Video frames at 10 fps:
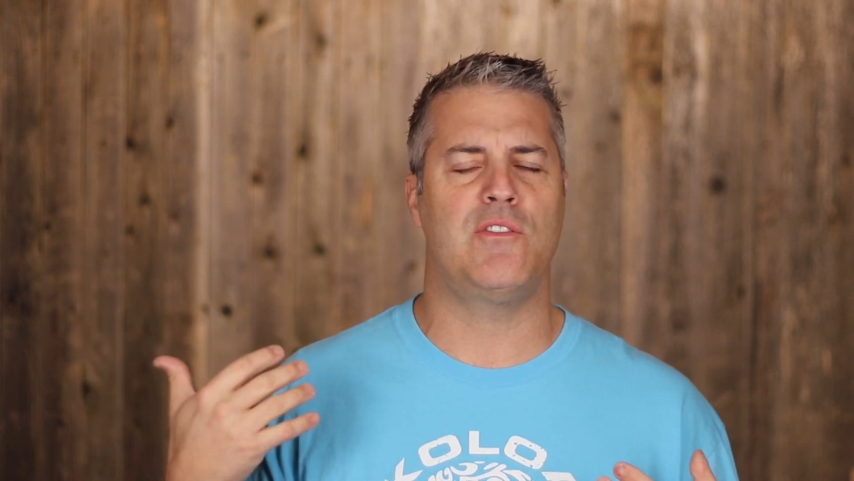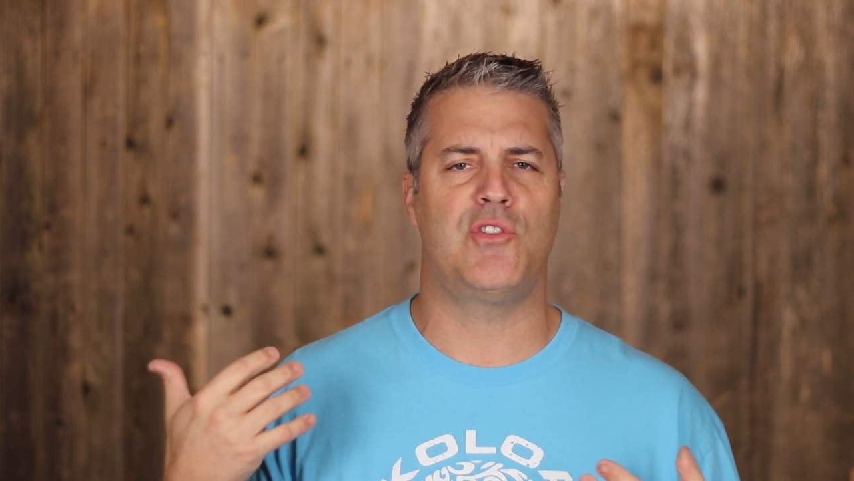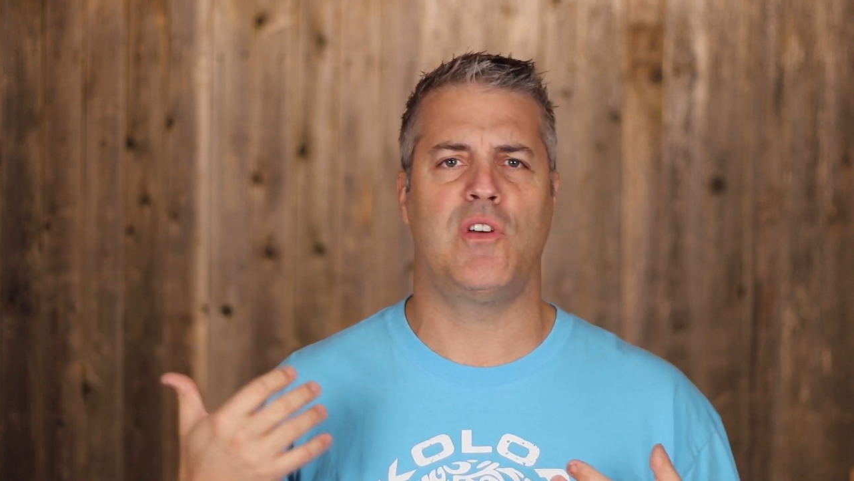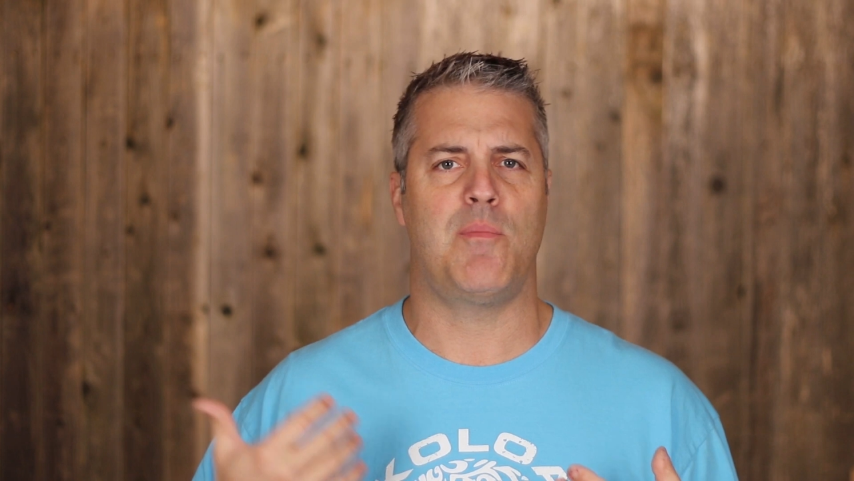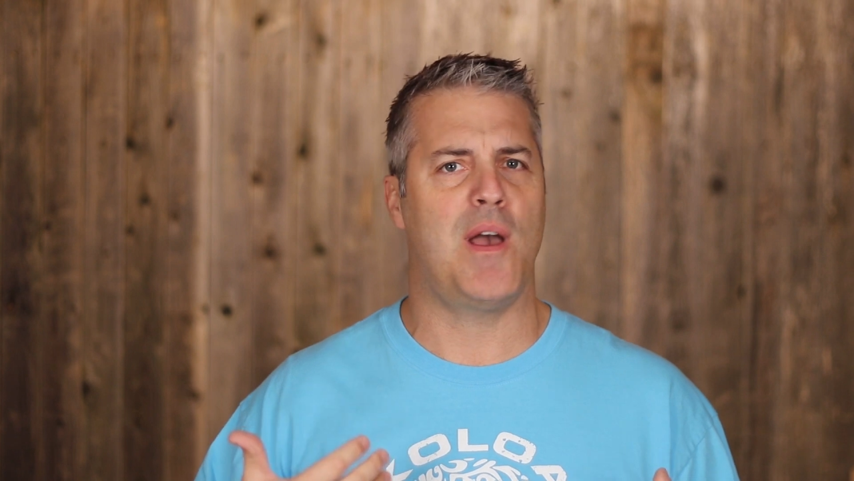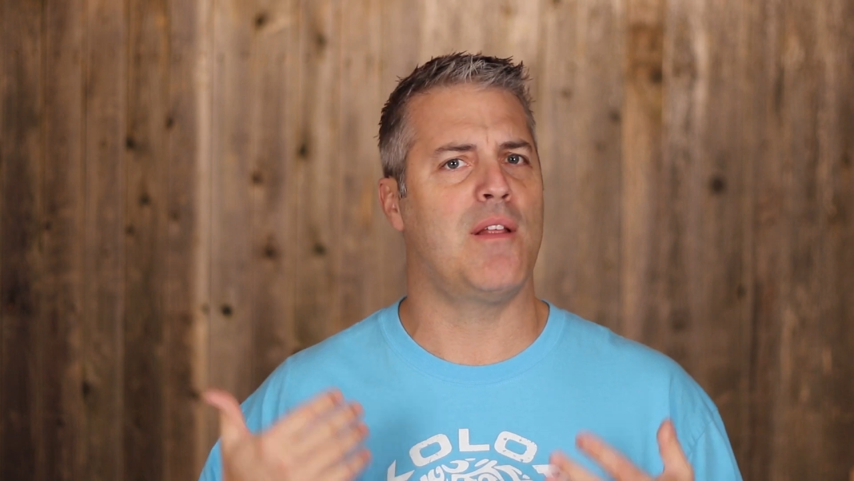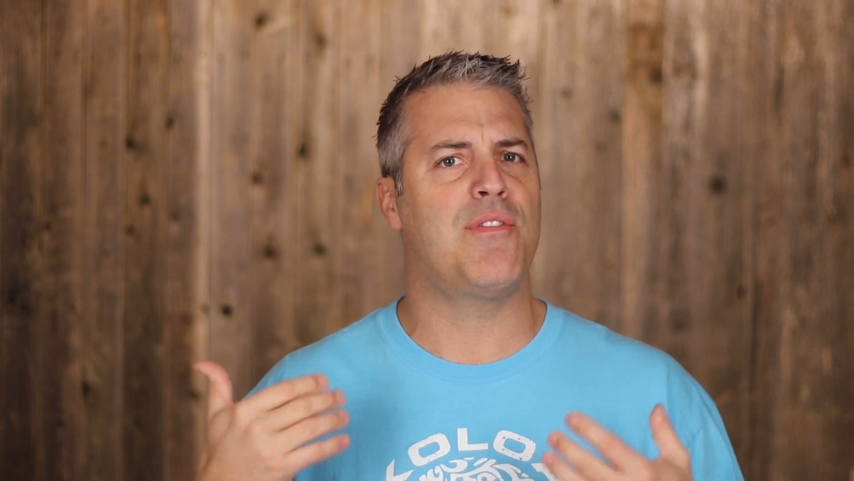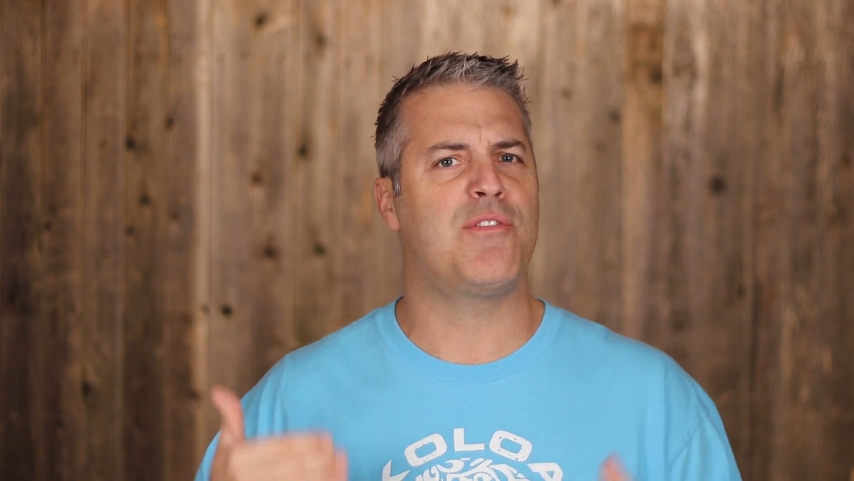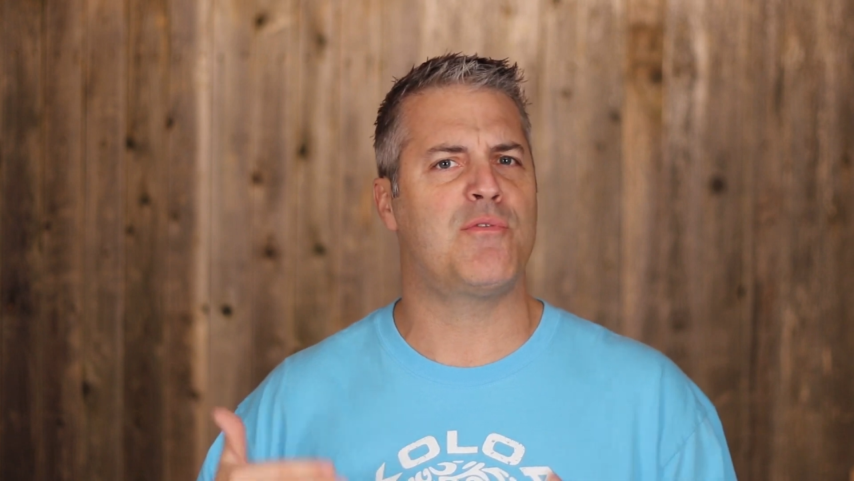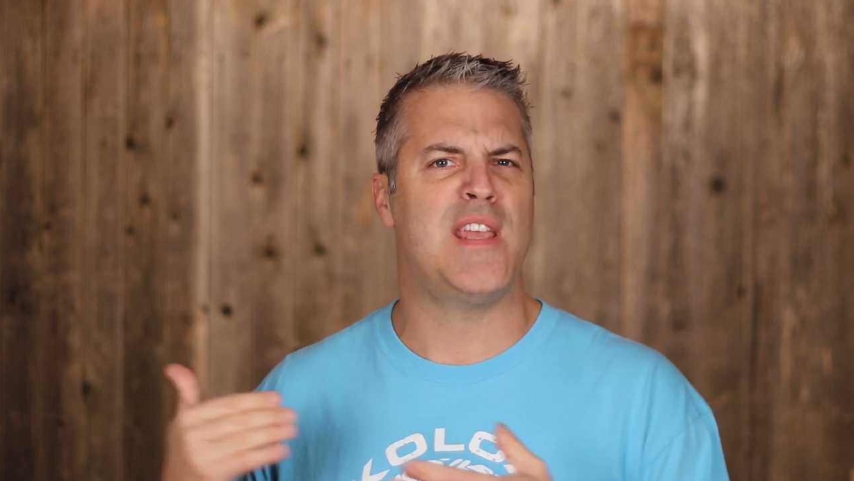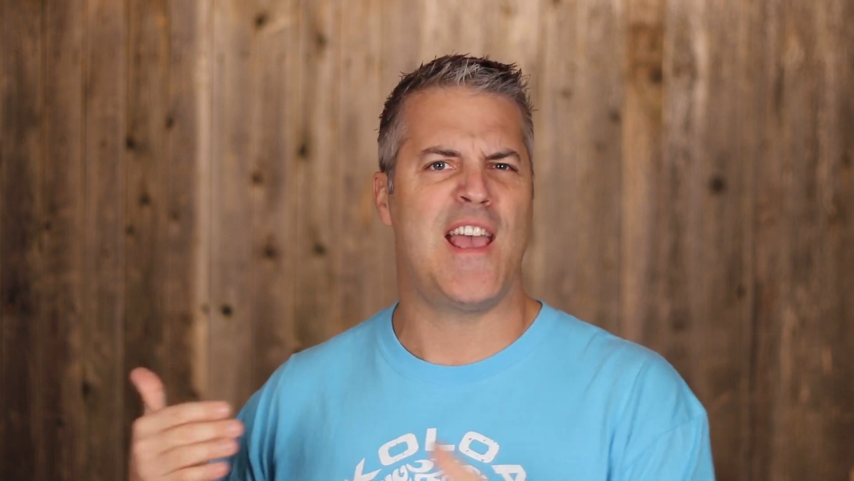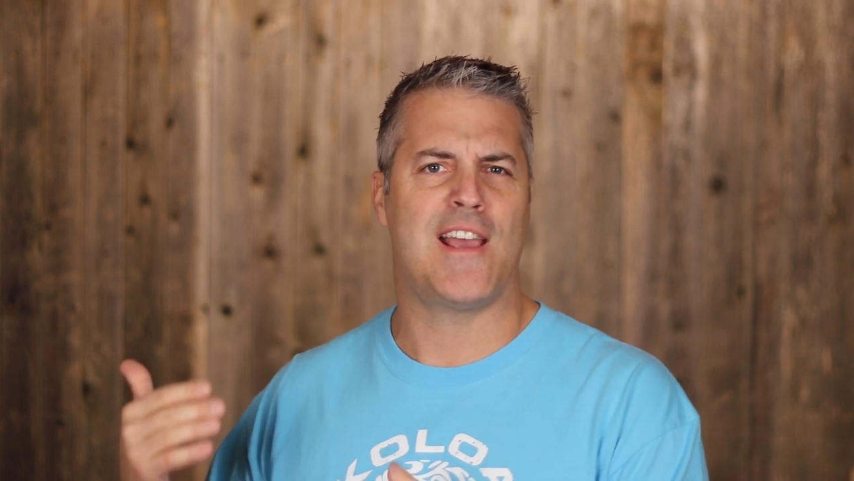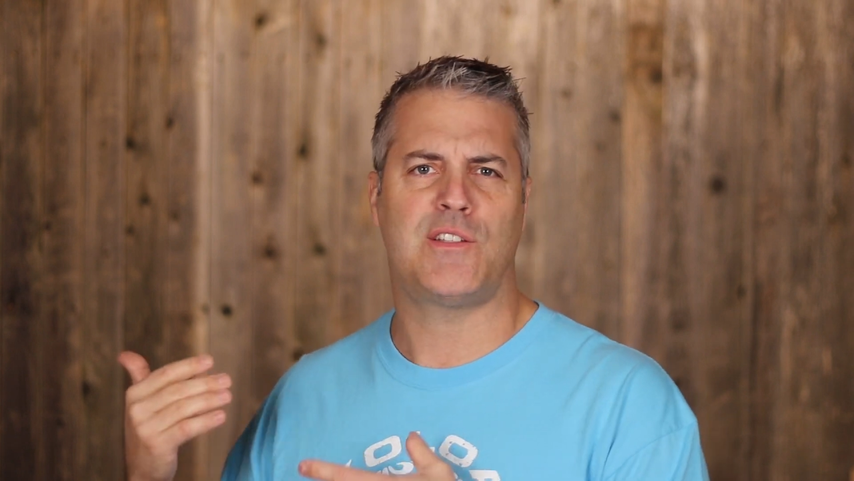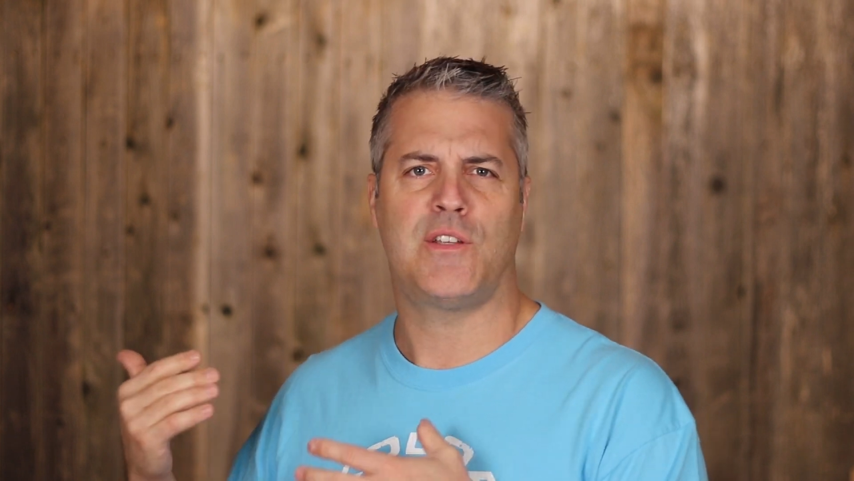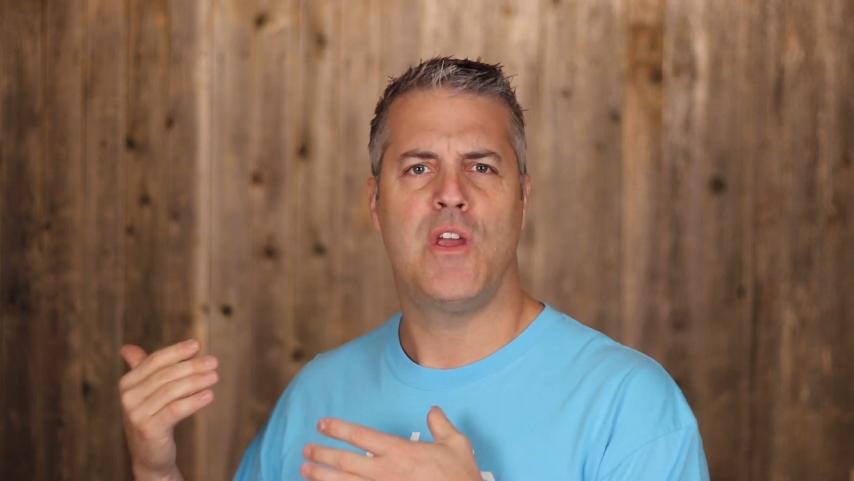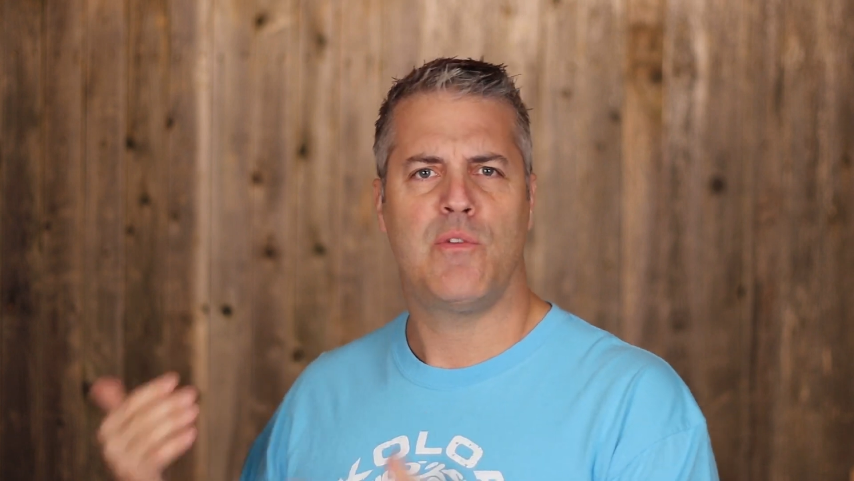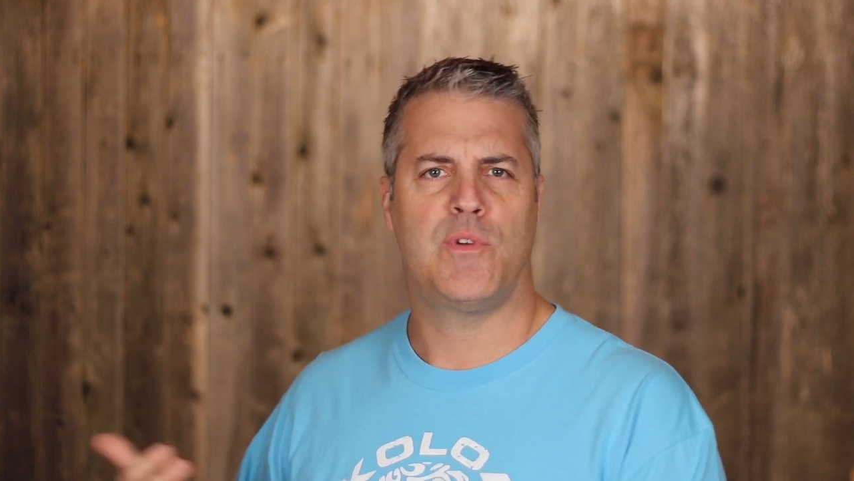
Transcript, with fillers: enjoy about a 3X